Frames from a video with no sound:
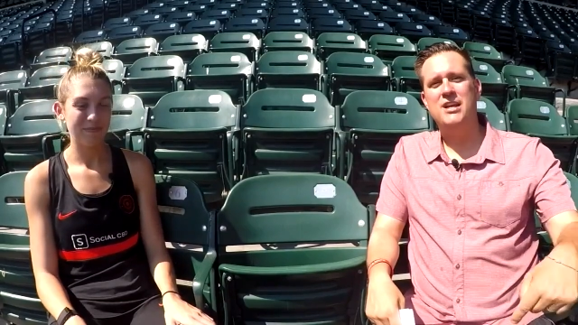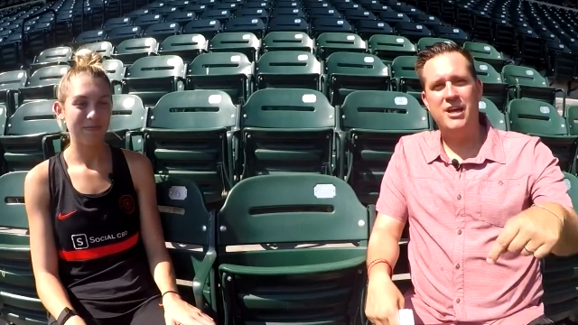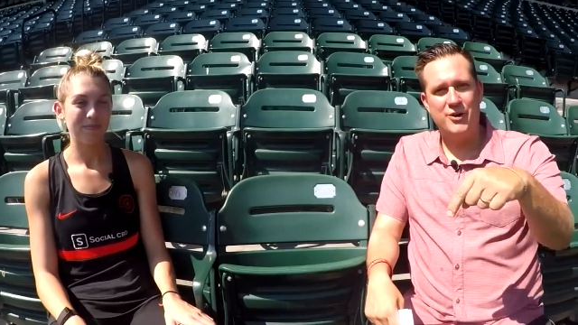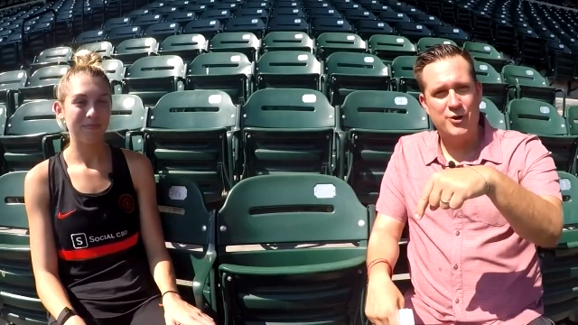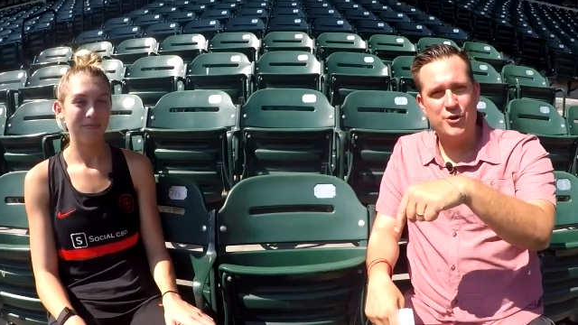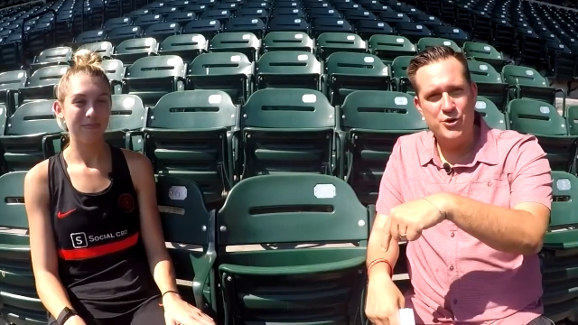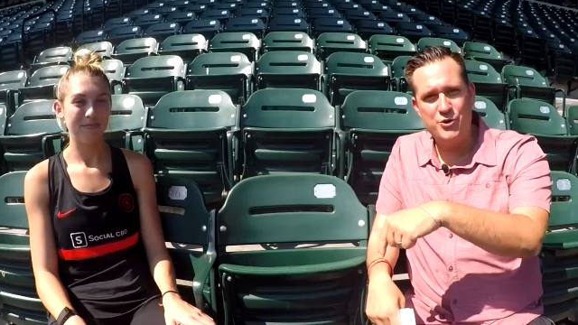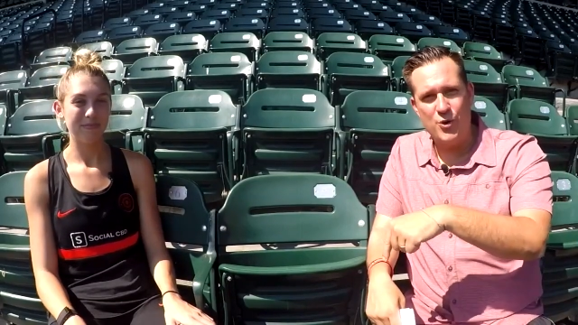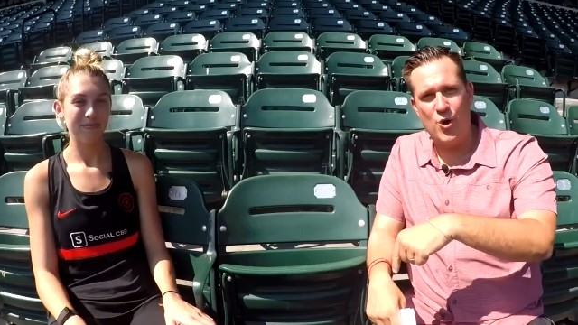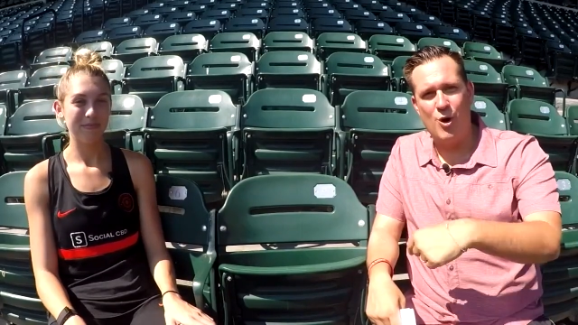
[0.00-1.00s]
Speaker 1: in her
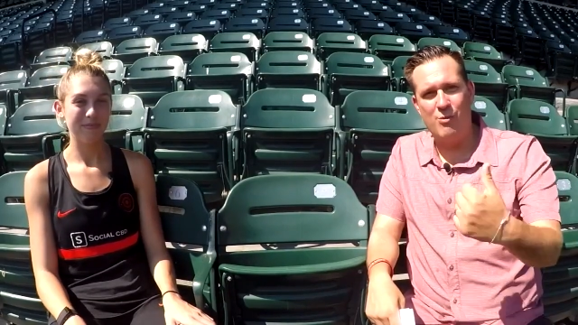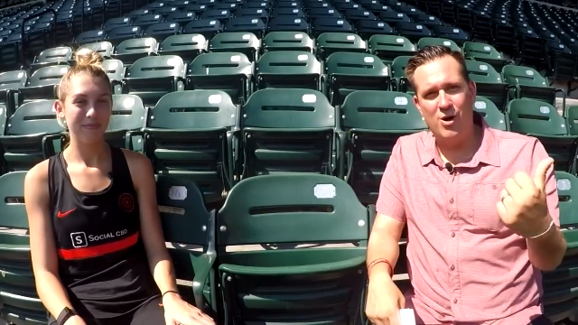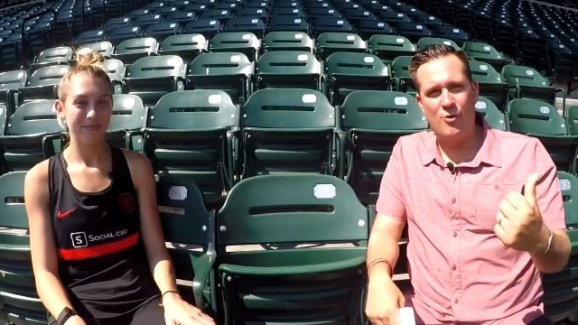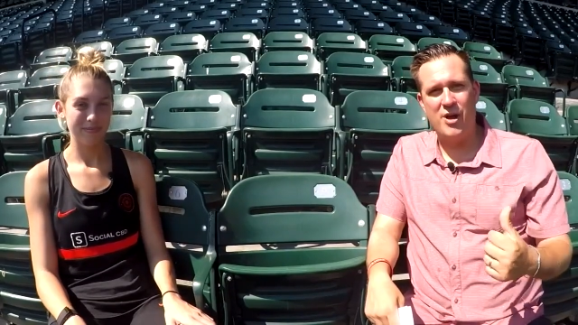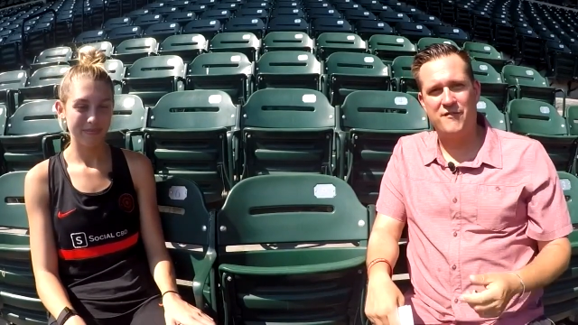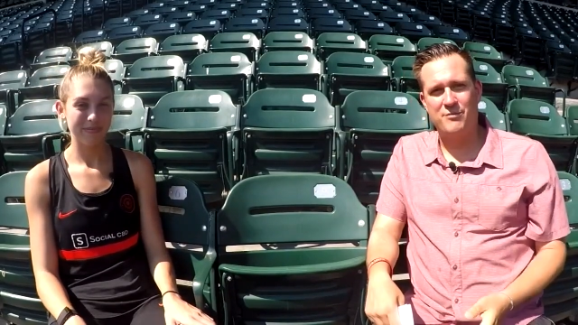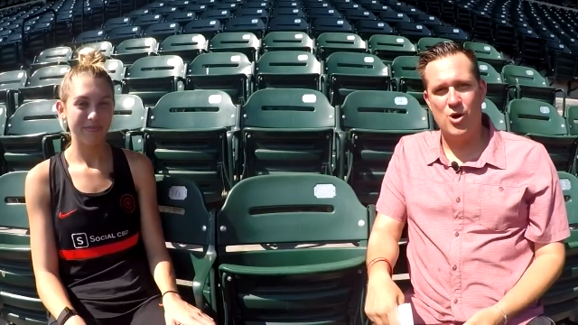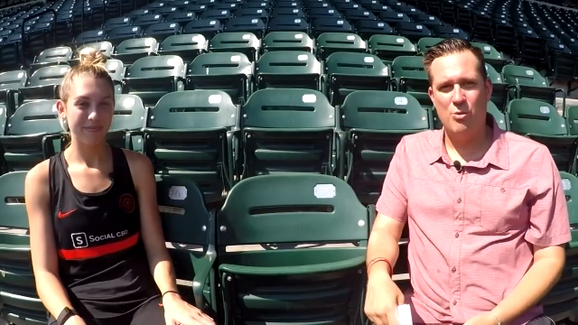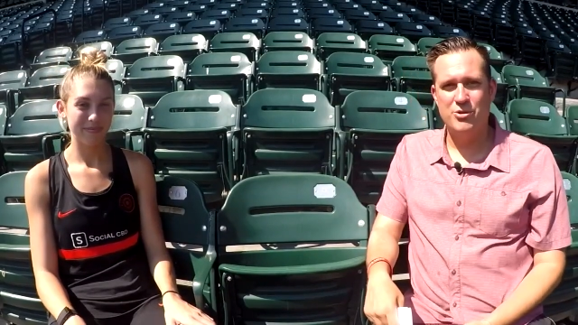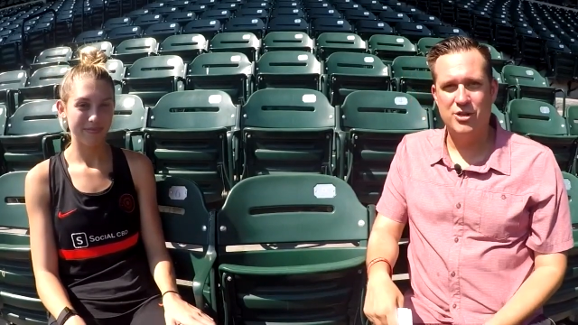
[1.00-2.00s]
new home away from
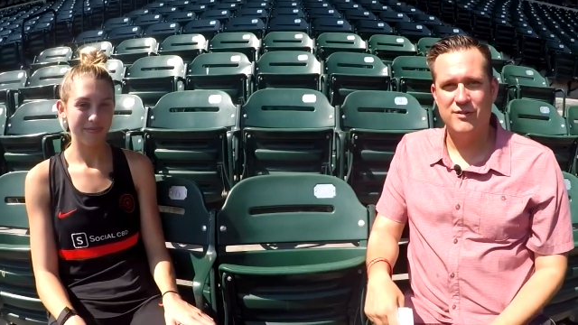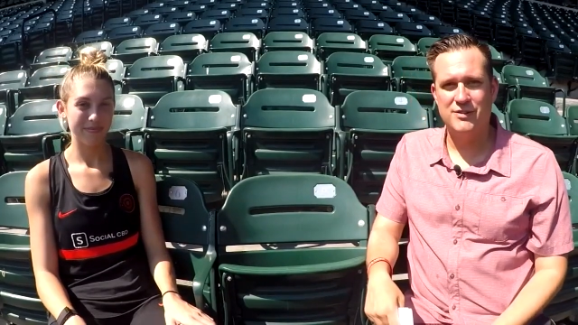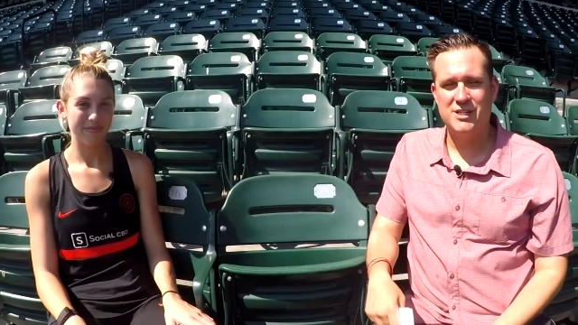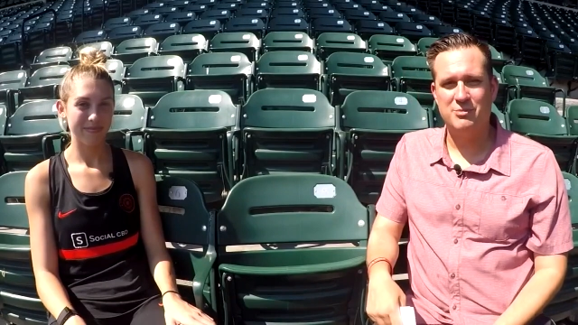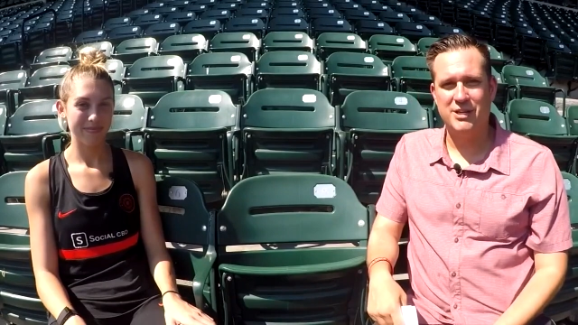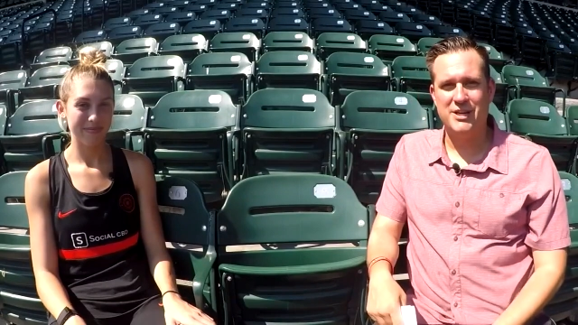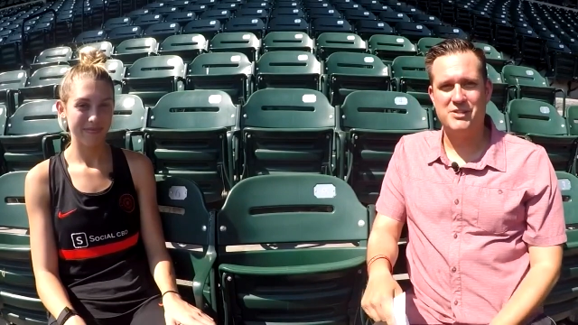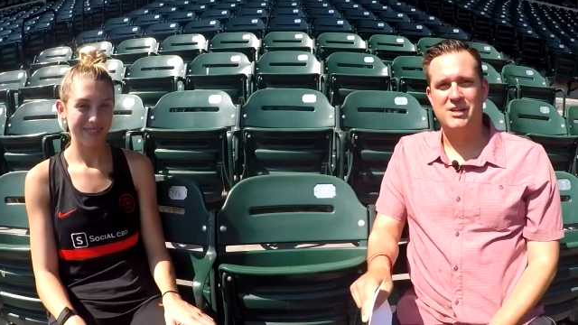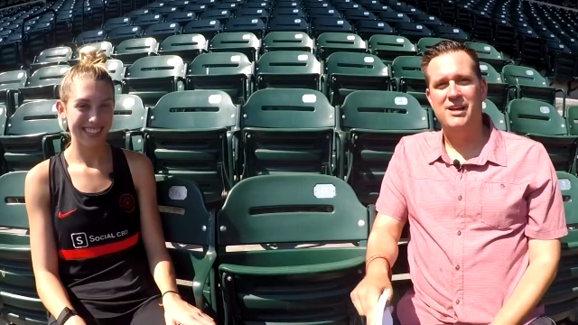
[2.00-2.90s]
home at University Place